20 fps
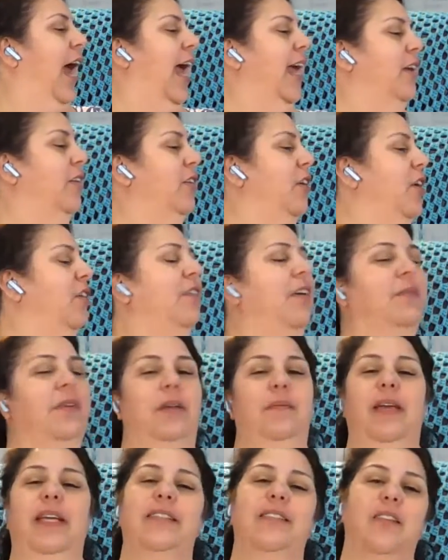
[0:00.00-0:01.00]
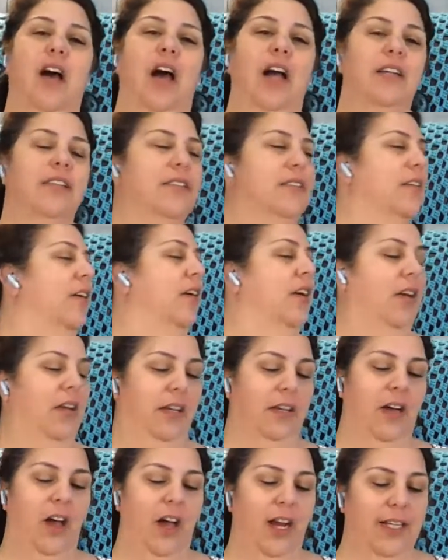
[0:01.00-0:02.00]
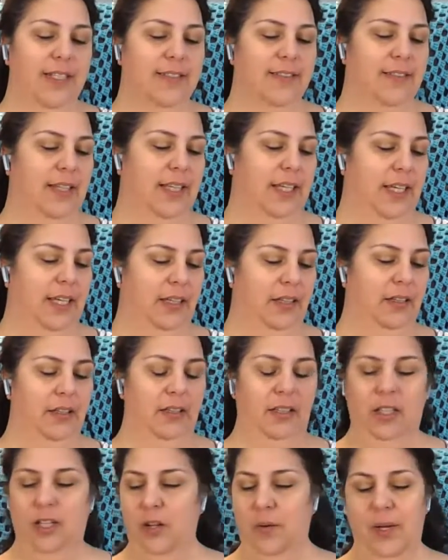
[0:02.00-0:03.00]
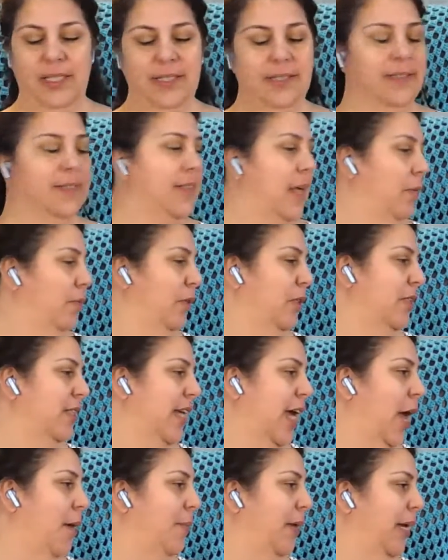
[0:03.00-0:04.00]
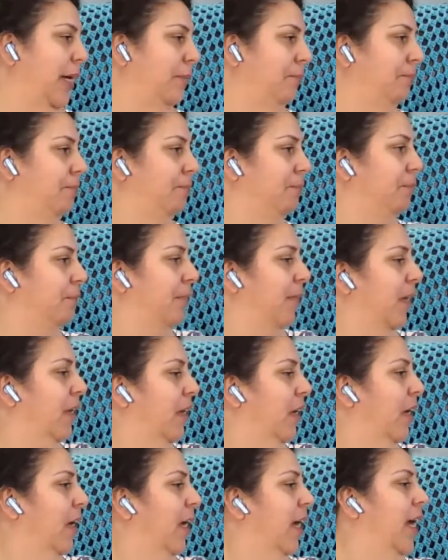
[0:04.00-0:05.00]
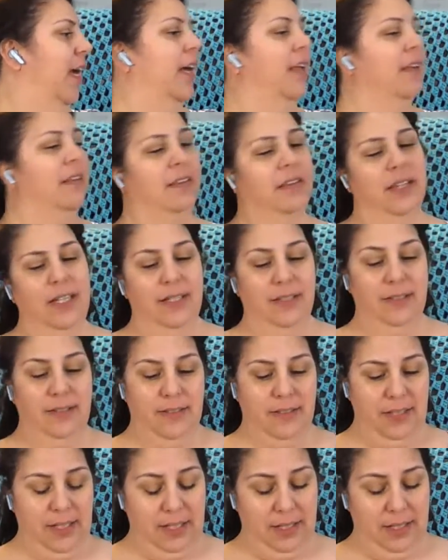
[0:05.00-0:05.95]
I don't know if I'm going to make socks, honestly. You know what? Summer's coming, and there's